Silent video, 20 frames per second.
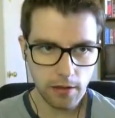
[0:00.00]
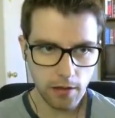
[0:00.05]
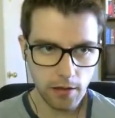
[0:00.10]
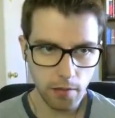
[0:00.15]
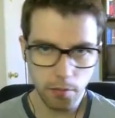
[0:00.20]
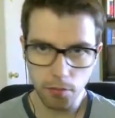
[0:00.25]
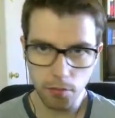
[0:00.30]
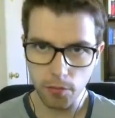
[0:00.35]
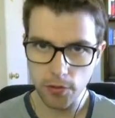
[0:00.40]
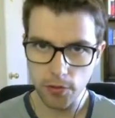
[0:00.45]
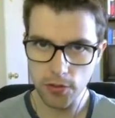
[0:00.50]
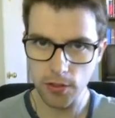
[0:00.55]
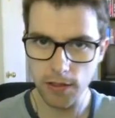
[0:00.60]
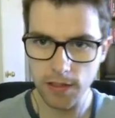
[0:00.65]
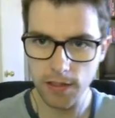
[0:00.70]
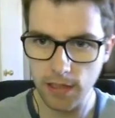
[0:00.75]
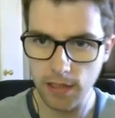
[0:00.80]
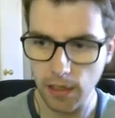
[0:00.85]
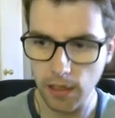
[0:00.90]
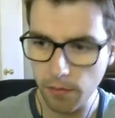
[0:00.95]
couple more
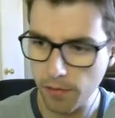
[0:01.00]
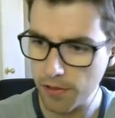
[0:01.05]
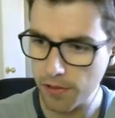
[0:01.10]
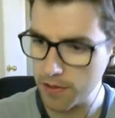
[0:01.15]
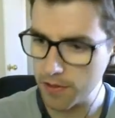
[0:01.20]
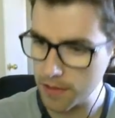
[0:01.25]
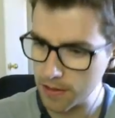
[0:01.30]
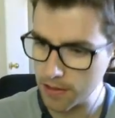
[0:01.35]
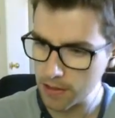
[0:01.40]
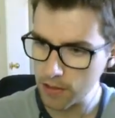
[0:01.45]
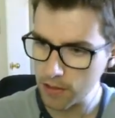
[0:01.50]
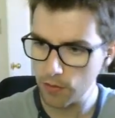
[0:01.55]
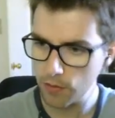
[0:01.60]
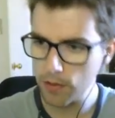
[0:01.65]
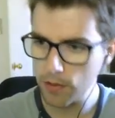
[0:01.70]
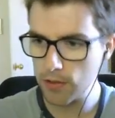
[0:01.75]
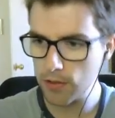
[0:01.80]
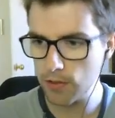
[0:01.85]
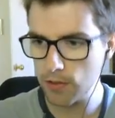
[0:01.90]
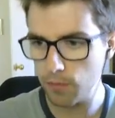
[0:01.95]
shots of damage in this
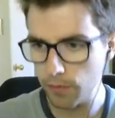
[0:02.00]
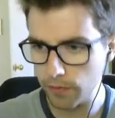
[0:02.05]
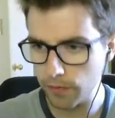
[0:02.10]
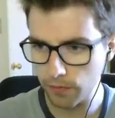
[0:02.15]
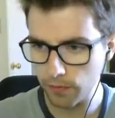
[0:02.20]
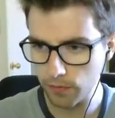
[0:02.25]
situation. We've